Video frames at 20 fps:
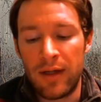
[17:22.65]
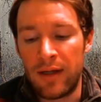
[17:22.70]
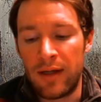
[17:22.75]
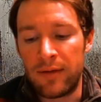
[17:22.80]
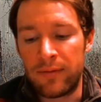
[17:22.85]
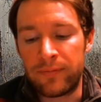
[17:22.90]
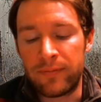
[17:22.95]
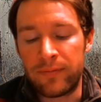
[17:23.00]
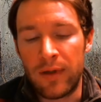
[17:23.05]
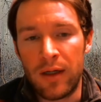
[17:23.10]

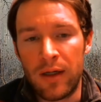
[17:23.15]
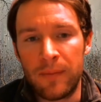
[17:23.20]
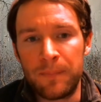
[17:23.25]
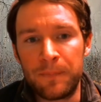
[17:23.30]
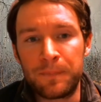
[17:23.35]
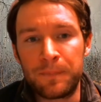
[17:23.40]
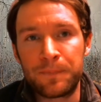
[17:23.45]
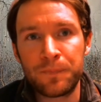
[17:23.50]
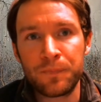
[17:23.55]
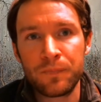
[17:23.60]
if
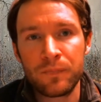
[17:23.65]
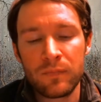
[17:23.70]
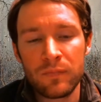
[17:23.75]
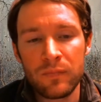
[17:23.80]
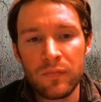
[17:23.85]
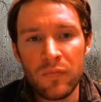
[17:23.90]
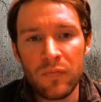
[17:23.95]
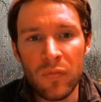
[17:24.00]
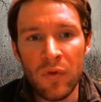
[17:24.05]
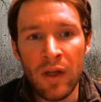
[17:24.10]

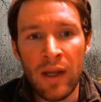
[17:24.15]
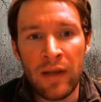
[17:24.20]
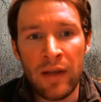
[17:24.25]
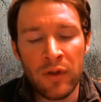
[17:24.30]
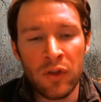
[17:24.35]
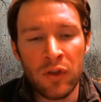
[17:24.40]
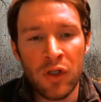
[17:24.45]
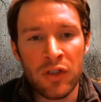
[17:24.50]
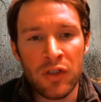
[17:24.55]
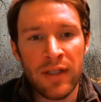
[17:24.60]

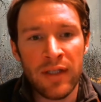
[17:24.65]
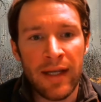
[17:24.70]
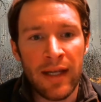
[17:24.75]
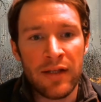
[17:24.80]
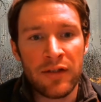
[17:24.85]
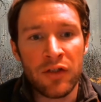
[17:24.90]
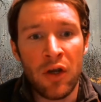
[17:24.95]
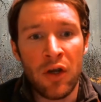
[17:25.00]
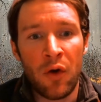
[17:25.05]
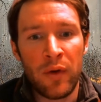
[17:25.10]
it looks like
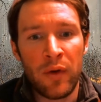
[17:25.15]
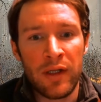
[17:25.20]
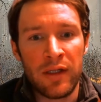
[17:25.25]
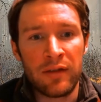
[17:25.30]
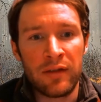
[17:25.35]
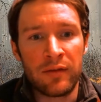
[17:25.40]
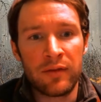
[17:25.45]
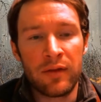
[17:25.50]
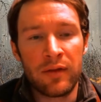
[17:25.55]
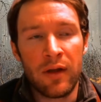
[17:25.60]
it's
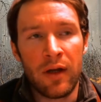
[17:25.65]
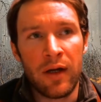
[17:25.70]
going